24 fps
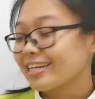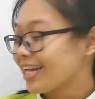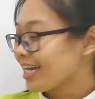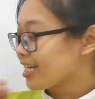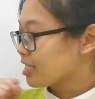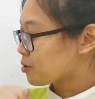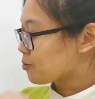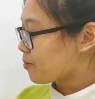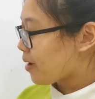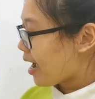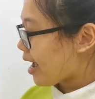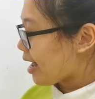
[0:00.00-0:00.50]

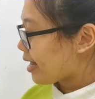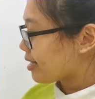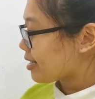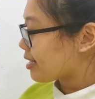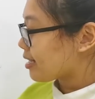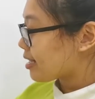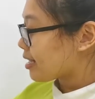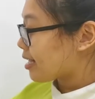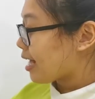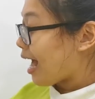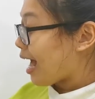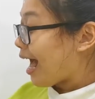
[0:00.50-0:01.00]
Next
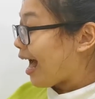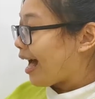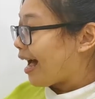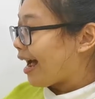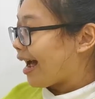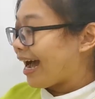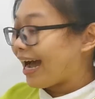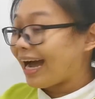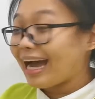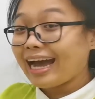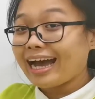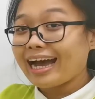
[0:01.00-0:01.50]
one.
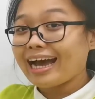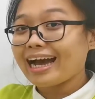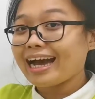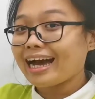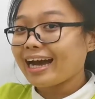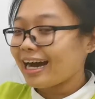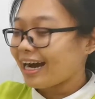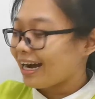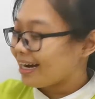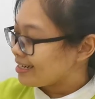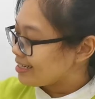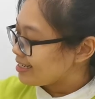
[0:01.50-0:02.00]

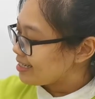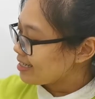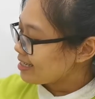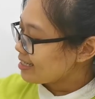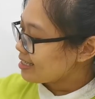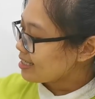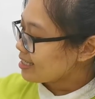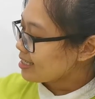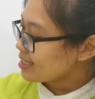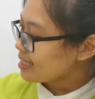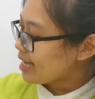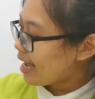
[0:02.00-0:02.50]

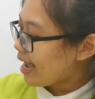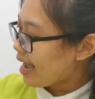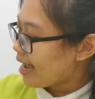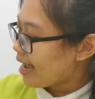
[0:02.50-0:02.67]
This is